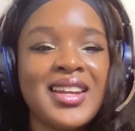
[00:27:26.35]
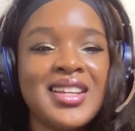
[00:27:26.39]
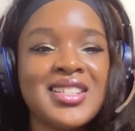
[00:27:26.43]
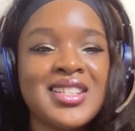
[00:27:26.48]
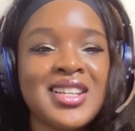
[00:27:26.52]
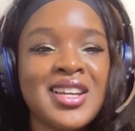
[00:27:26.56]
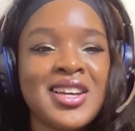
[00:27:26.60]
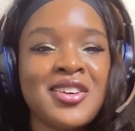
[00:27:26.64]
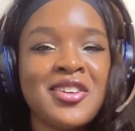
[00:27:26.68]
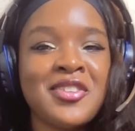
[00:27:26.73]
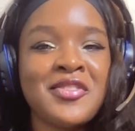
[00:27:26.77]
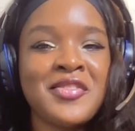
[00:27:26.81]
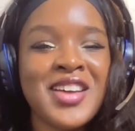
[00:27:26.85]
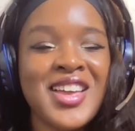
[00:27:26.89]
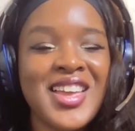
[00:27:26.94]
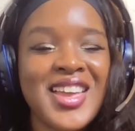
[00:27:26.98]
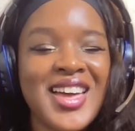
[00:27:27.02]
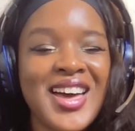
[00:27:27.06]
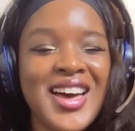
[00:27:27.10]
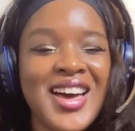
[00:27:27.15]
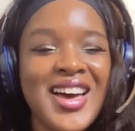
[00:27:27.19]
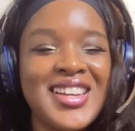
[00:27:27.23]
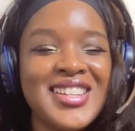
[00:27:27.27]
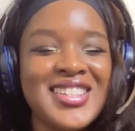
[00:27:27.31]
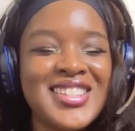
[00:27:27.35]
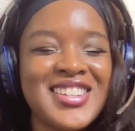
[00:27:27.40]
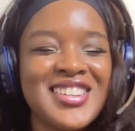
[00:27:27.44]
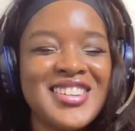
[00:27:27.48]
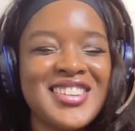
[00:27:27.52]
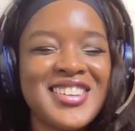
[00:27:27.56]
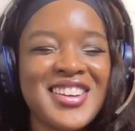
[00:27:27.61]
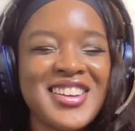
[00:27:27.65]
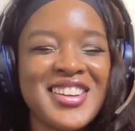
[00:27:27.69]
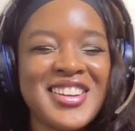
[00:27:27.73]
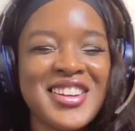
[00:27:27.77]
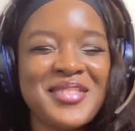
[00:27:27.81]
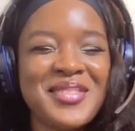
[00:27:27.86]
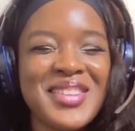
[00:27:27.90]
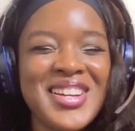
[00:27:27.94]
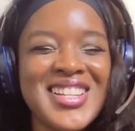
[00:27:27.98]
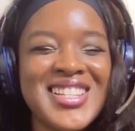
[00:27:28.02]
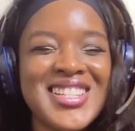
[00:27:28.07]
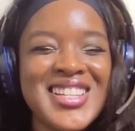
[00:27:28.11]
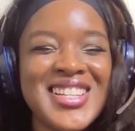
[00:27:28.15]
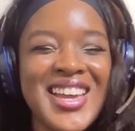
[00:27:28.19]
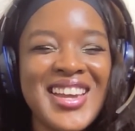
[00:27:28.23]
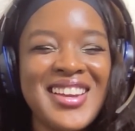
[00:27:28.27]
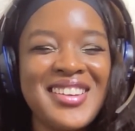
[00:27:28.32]
I was like, oh my gosh, they're going to
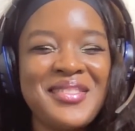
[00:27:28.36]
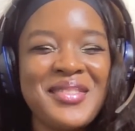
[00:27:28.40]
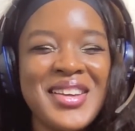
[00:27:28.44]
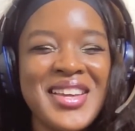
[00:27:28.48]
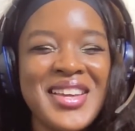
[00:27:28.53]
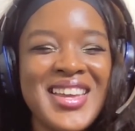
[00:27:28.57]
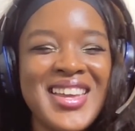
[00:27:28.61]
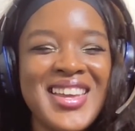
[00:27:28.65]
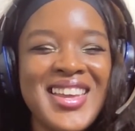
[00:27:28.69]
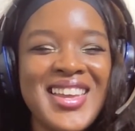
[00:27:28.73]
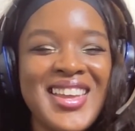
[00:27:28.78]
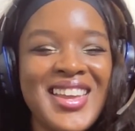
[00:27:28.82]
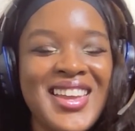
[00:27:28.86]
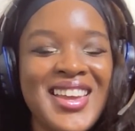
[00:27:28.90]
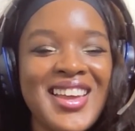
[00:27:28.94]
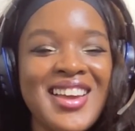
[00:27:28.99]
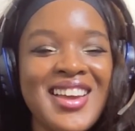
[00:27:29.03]
reject me.